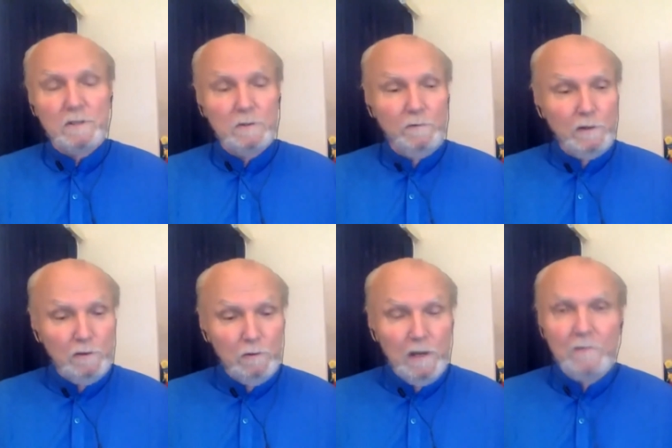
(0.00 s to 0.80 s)
So if you
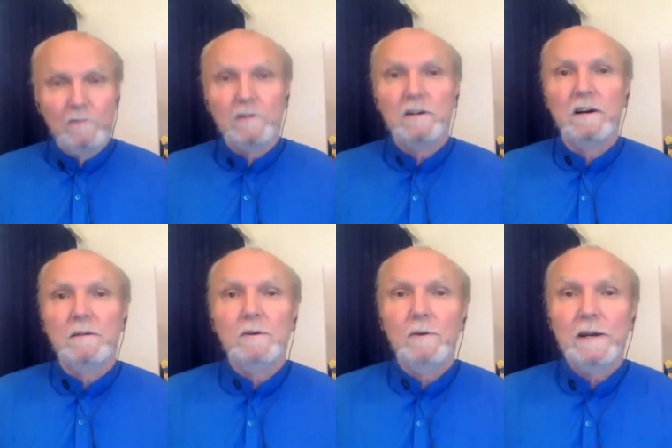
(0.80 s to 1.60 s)
do have good
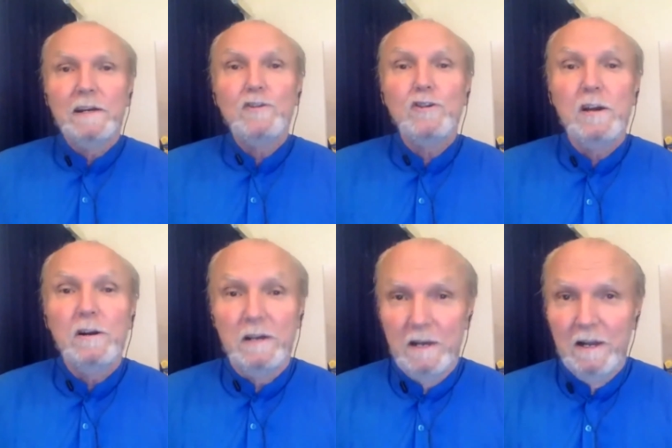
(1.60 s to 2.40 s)
karma, why not
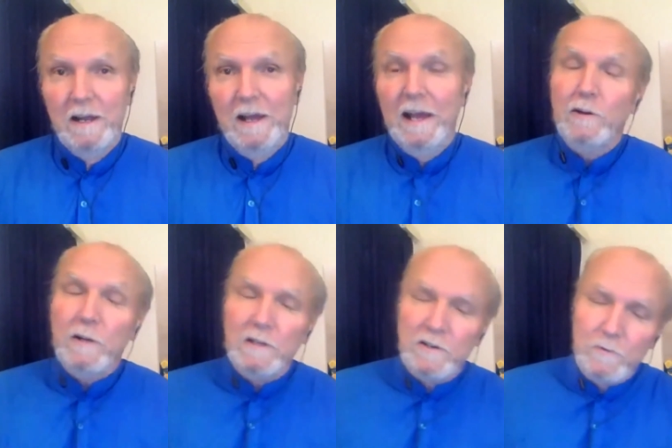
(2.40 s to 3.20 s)
share it? You
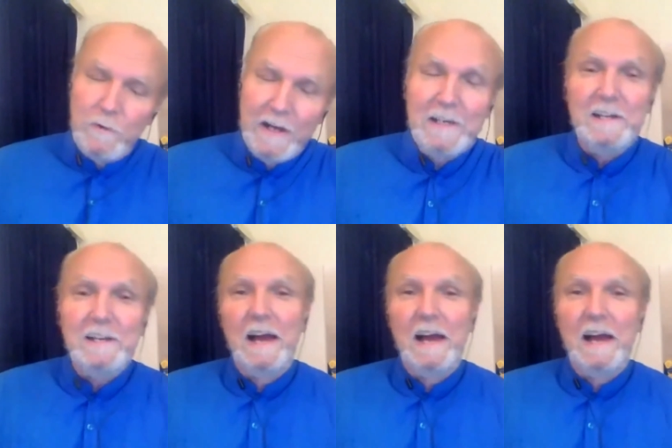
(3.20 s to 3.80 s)
can direct it.